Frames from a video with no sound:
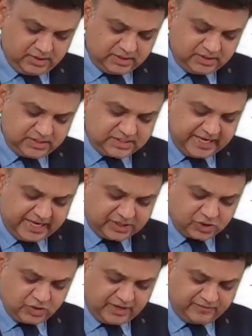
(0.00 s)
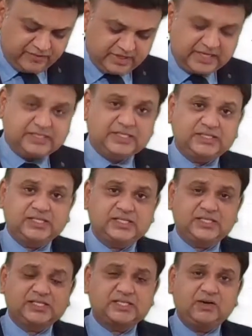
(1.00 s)
This cash flow after taxes is
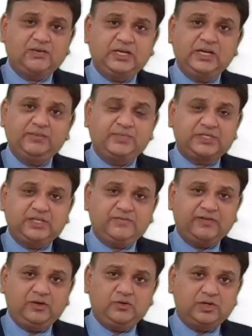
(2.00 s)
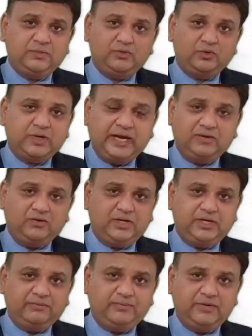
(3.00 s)
discounted in present value term to calculate
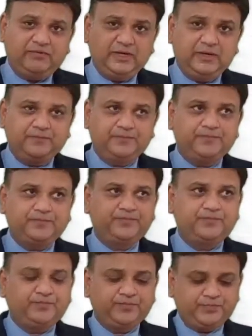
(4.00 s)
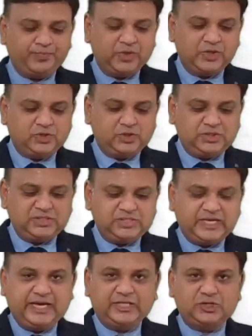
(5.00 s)
NPV. So this
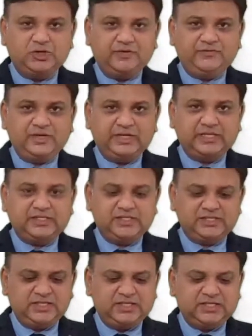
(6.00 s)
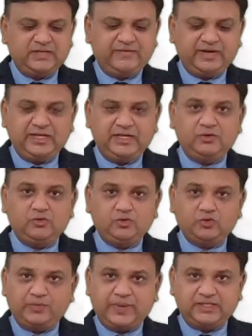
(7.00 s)
cash flow after taxes is divided into
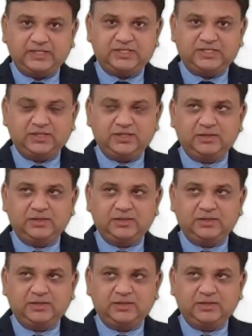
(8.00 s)
two parts.